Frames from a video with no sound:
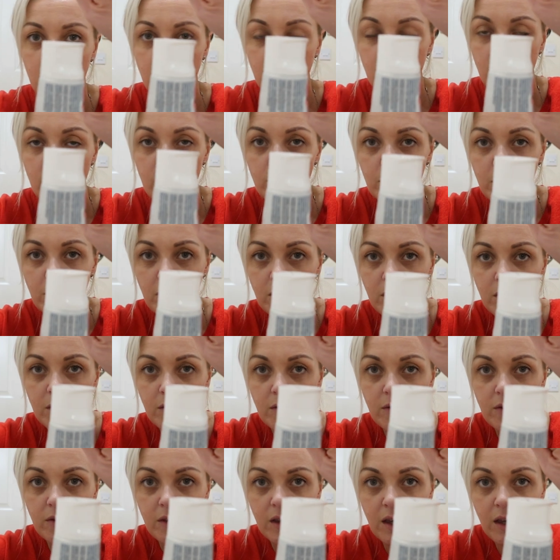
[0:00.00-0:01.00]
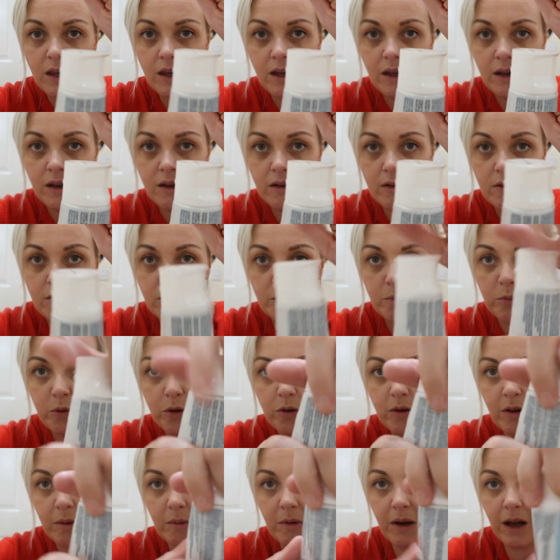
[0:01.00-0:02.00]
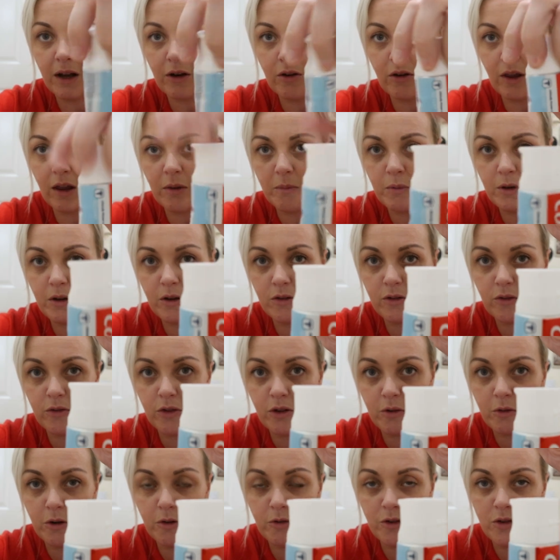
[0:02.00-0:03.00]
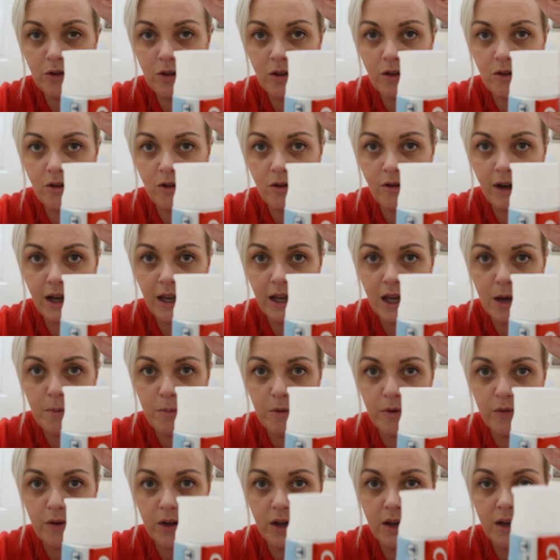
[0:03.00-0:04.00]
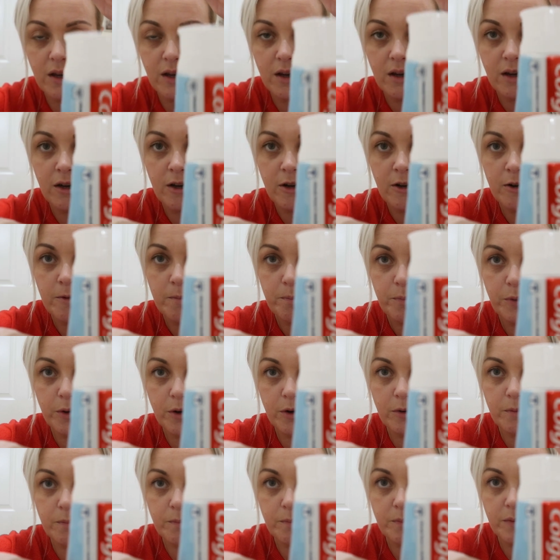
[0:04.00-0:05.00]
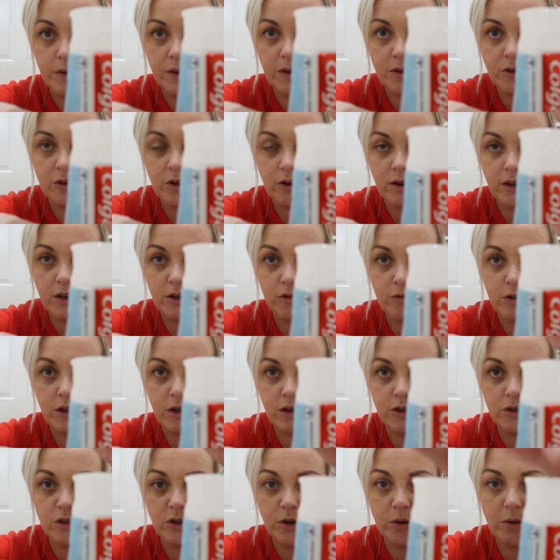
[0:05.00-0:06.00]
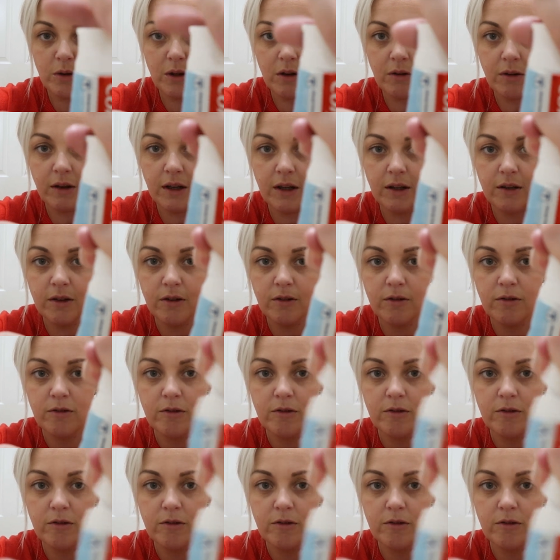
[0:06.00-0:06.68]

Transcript: You slowly can see it. I'm putting that on my hand because of the light above it, but it's got like a really doody lid.